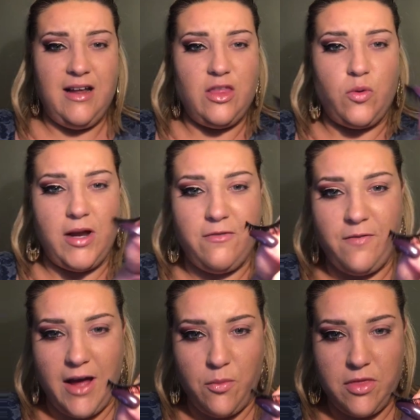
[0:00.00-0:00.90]
like, they're quite
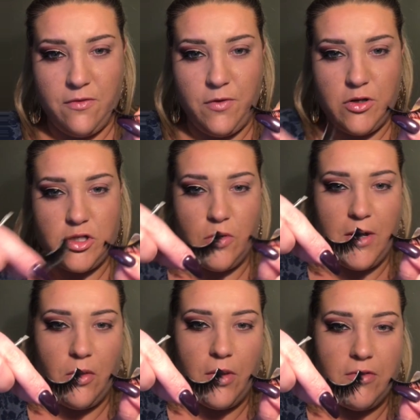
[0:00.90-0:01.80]
flat when they first come
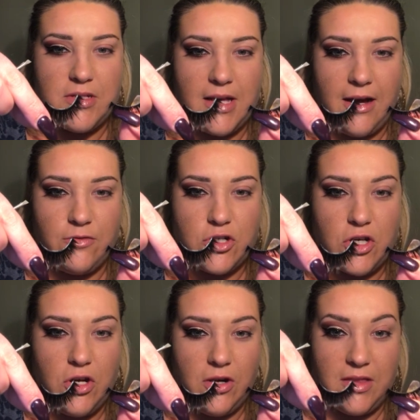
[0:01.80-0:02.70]
out, whereas like I've just
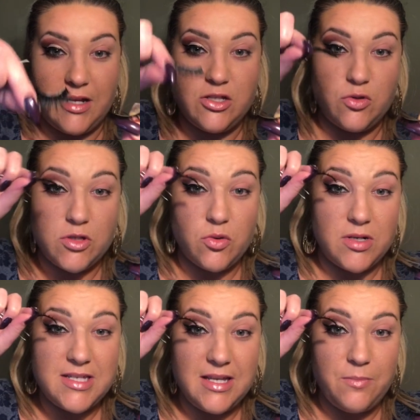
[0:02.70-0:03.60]
curled that, so it's
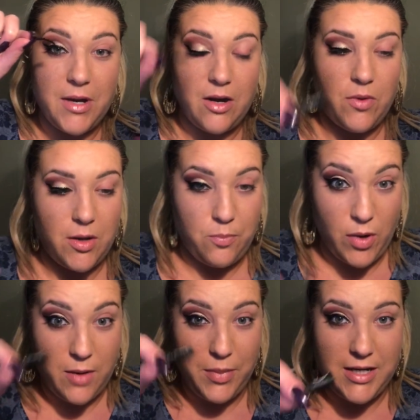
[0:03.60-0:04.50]
going to sit better
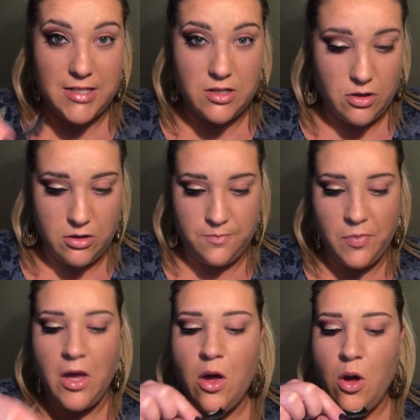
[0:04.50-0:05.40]
when I place it on.